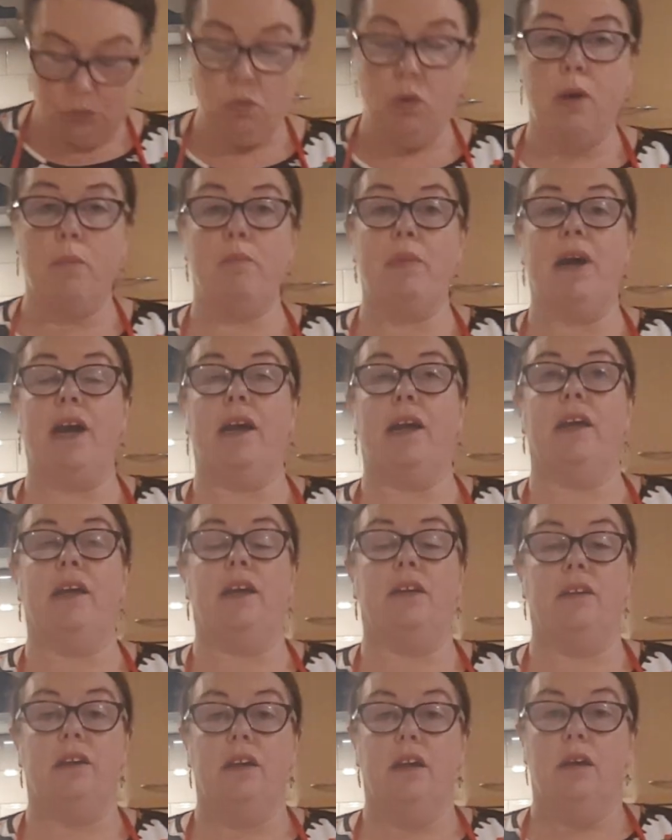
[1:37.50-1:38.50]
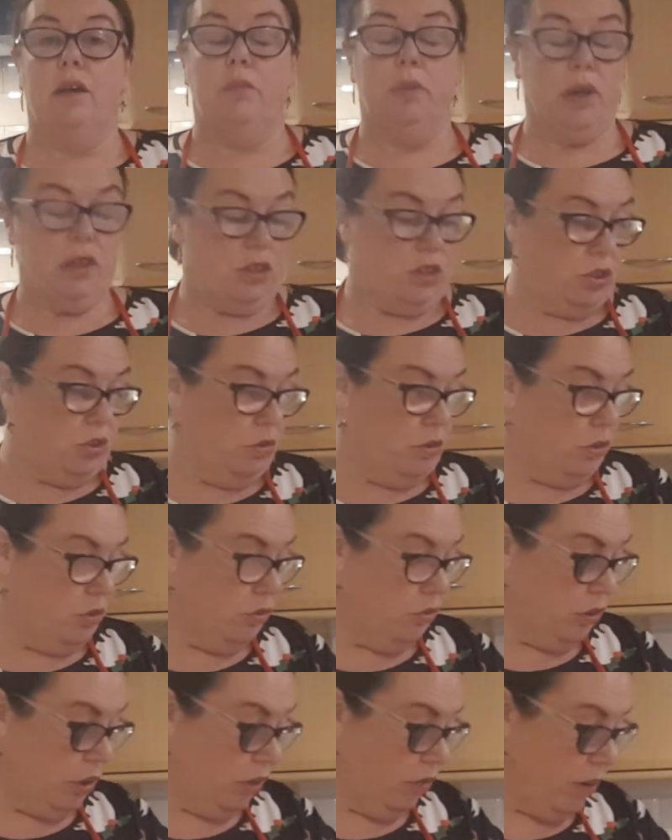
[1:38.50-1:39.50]
one packet per
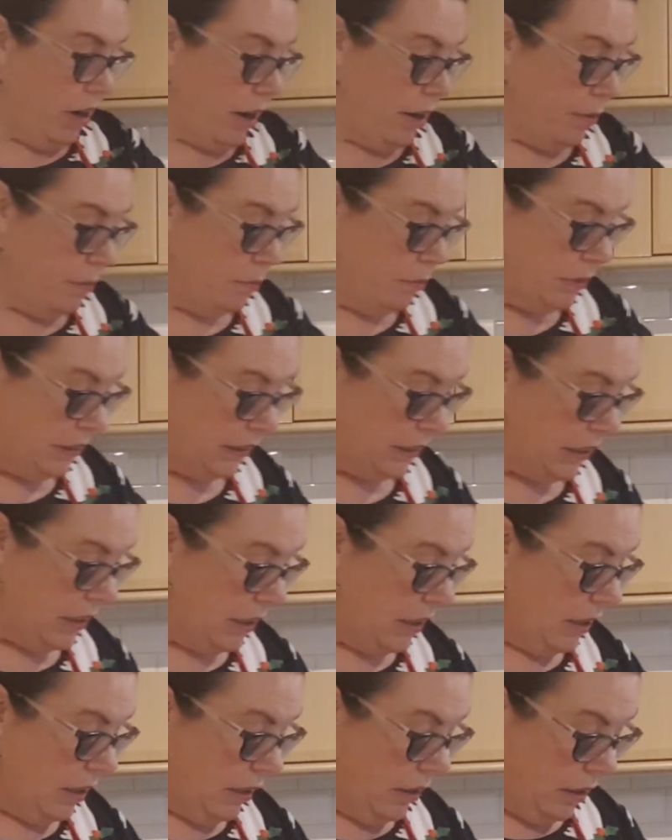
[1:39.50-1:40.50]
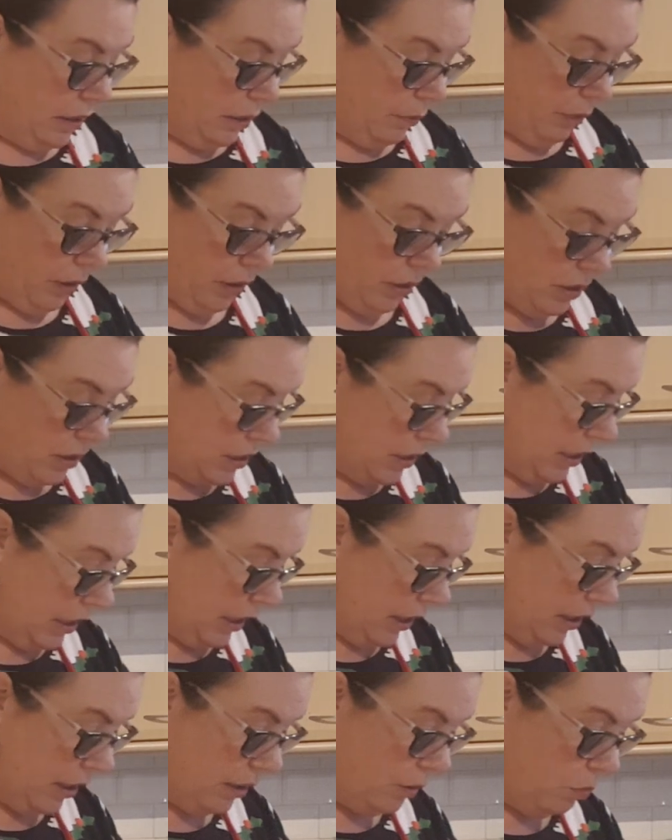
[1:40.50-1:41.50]
200 grams. I'm going to
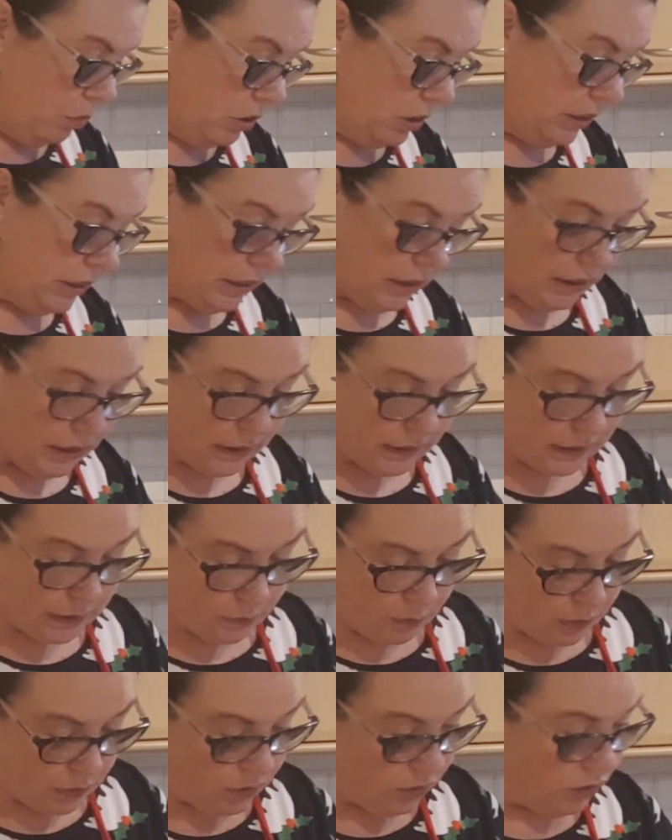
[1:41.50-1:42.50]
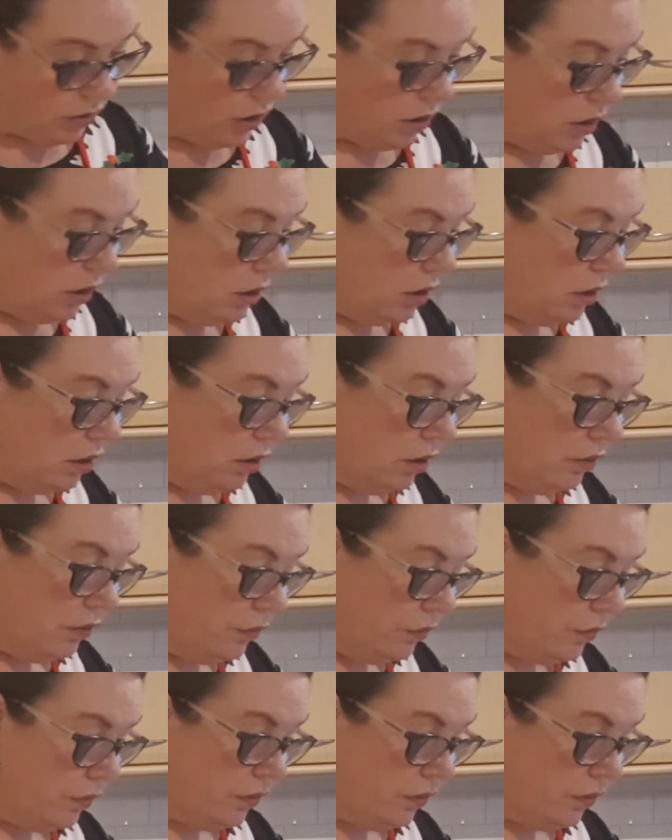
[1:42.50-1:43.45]
add 1 teaspoon of